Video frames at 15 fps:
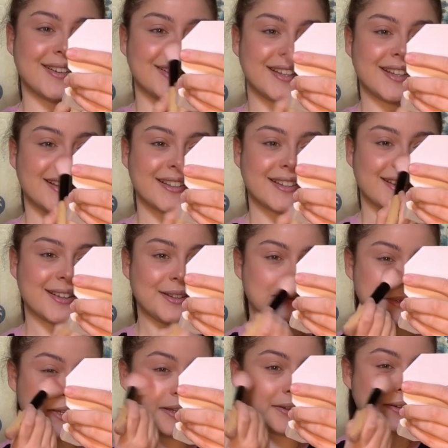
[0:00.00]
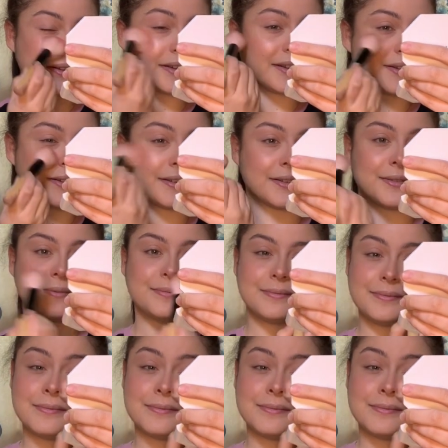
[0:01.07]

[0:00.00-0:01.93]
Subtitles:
Holly. Go big or go home.